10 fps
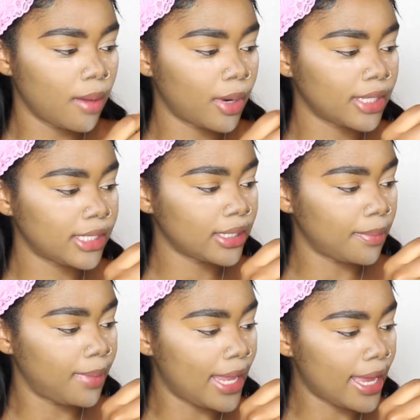I'm gonna take
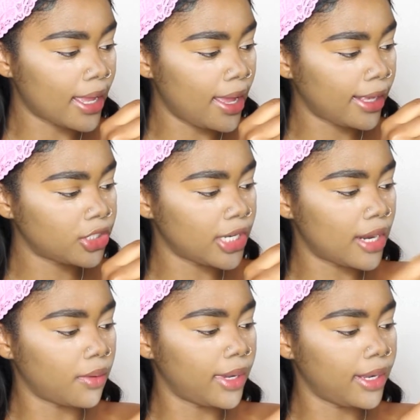the black
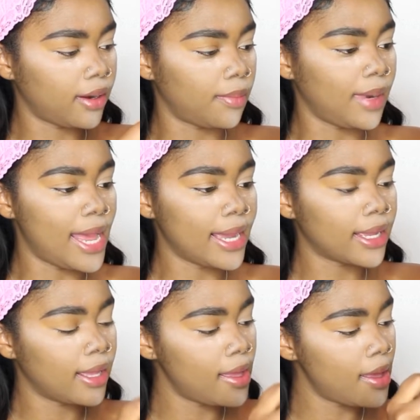eyeshadow in here, the black
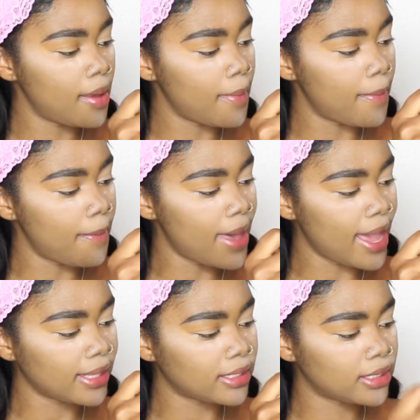
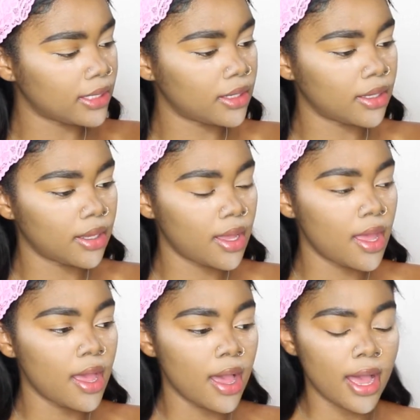matte
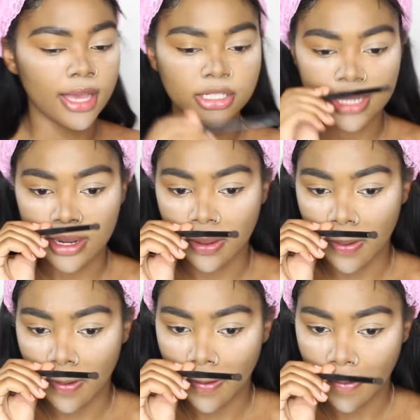
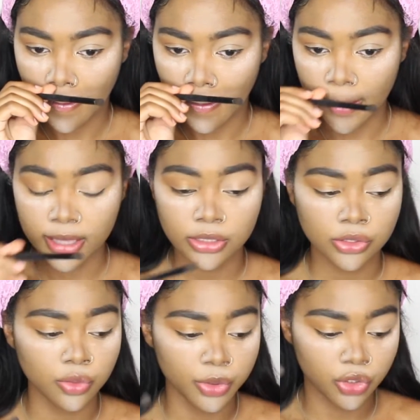eyeshadow. It's
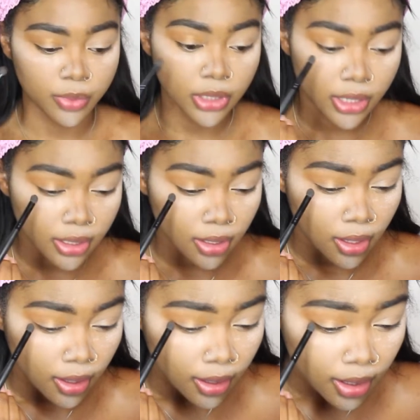super dark.
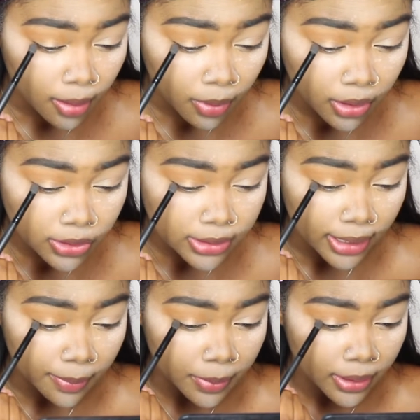And I'm gonna just
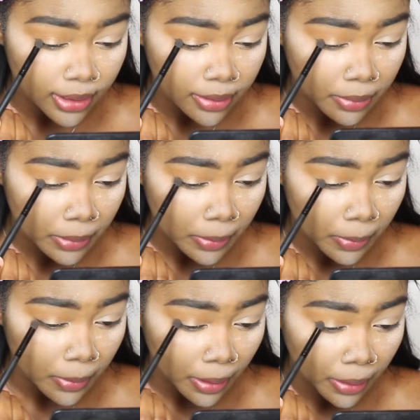like put it
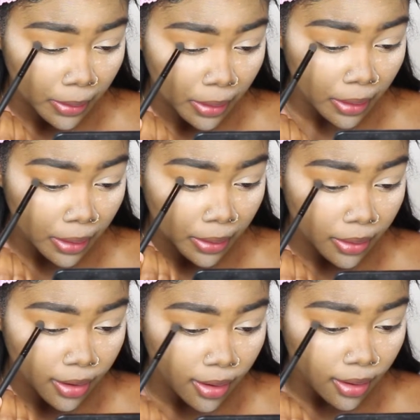right
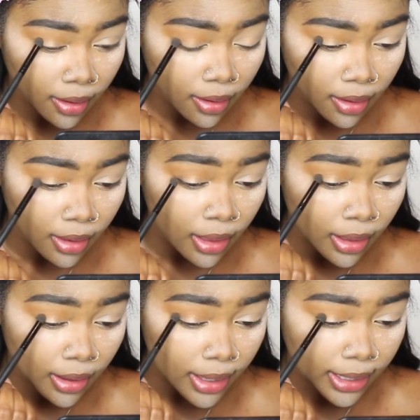here,
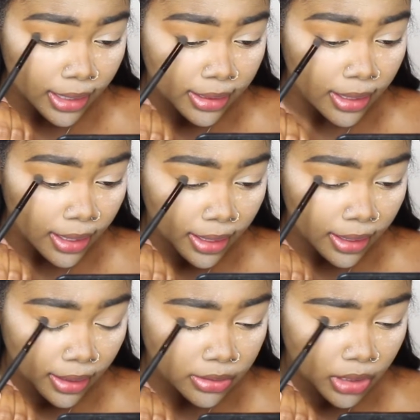like in the
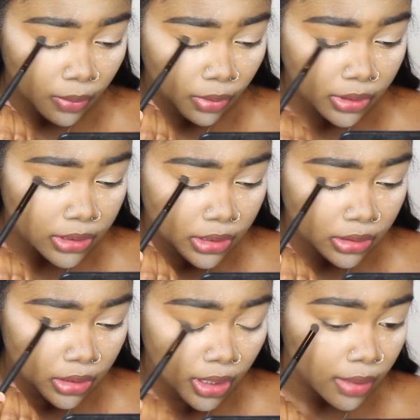edge. I want this
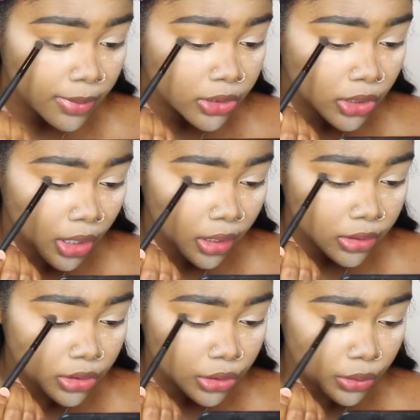look to kind of be
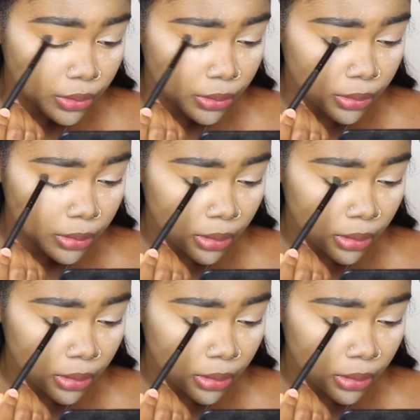dark too.